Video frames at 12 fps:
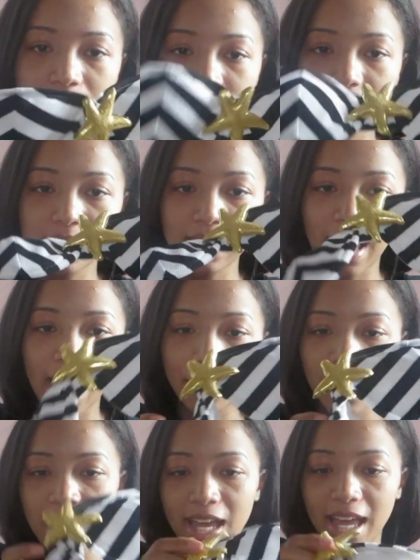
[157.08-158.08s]
This is the top,
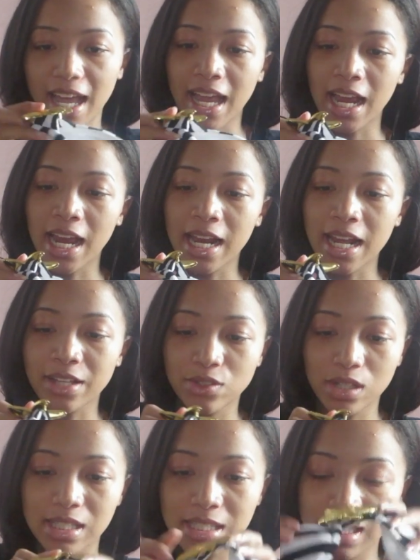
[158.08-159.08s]
and as
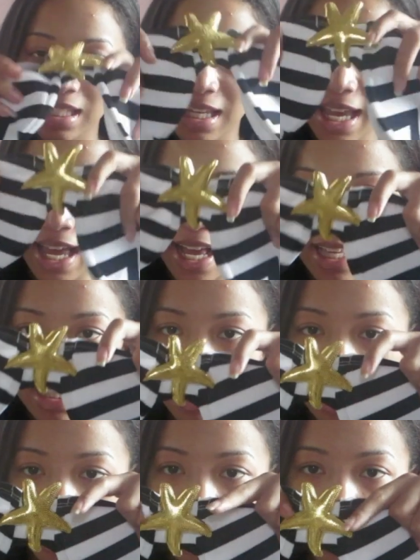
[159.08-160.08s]
you can see, it has
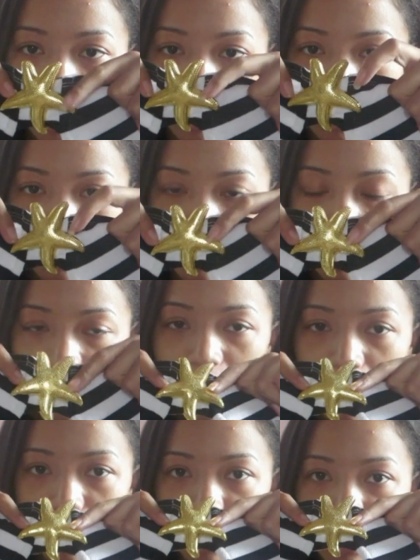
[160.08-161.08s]
the gold
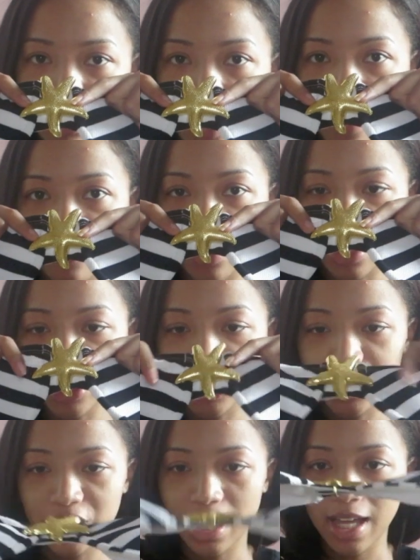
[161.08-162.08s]

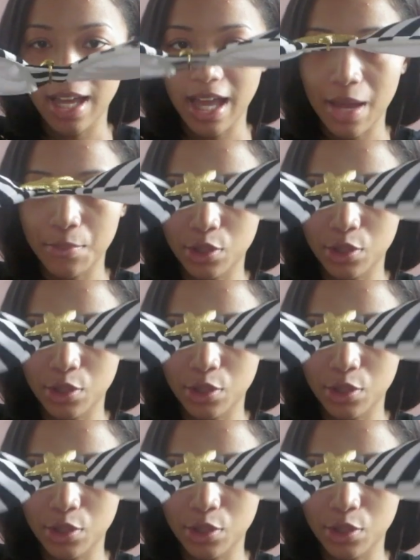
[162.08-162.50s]
starfish in